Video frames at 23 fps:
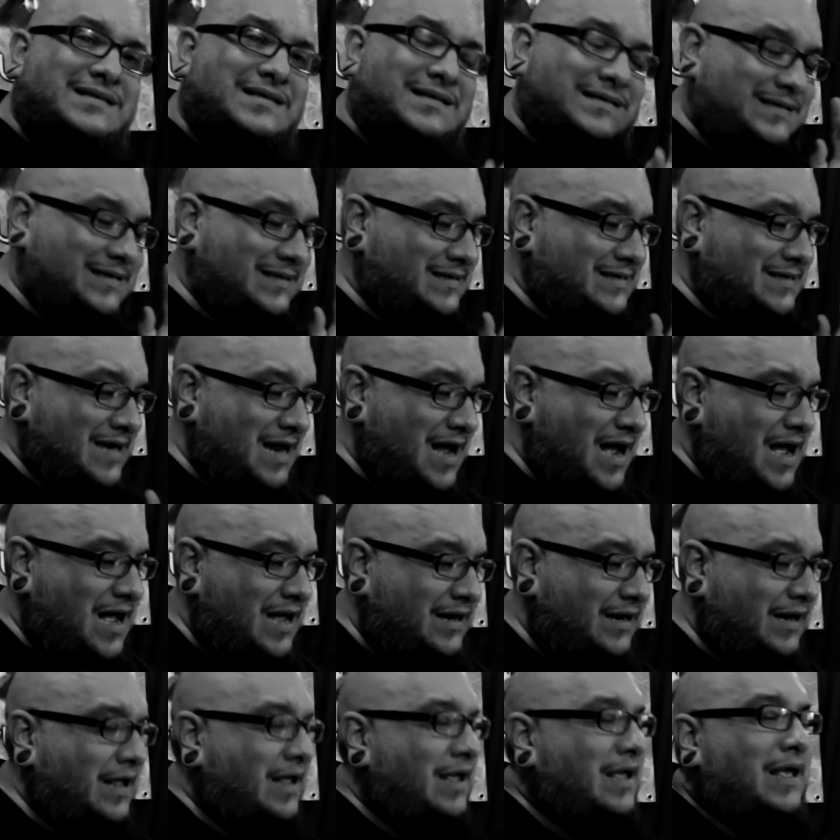This is
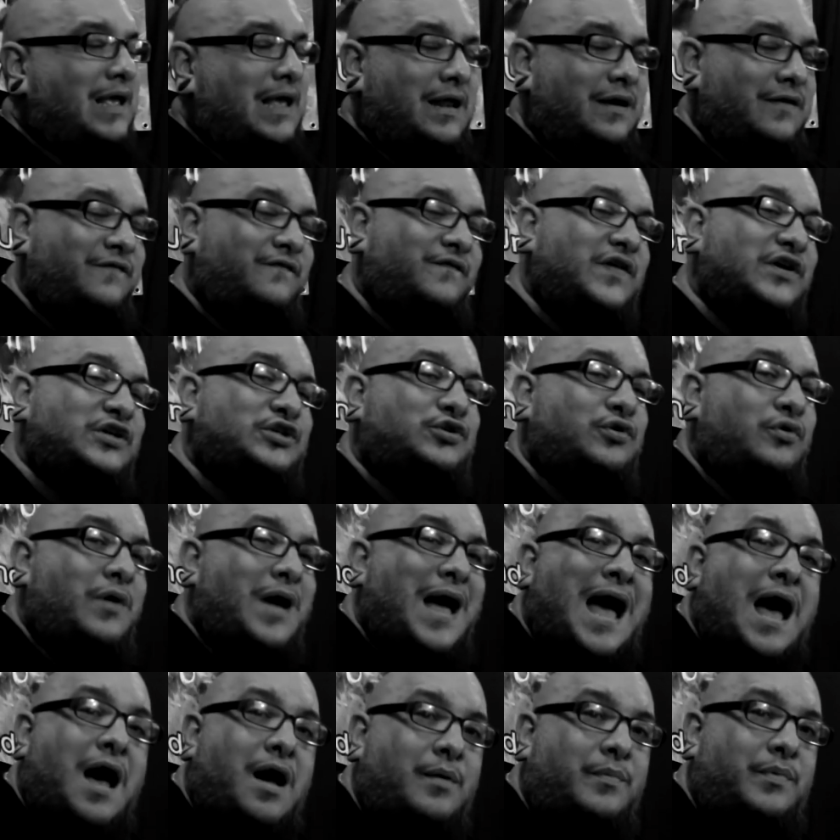not an official
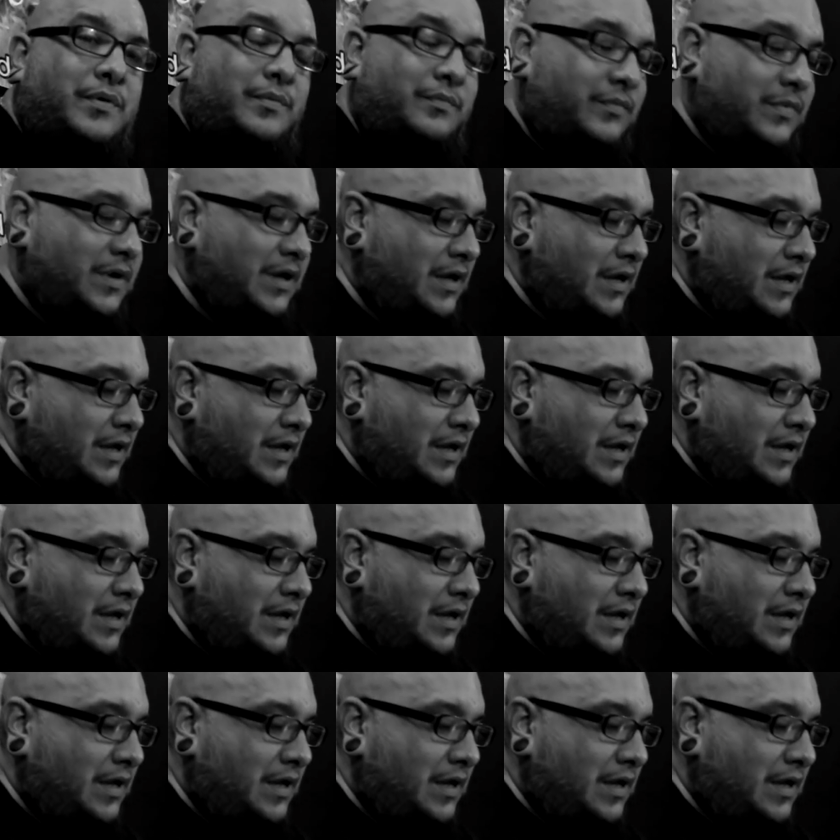album.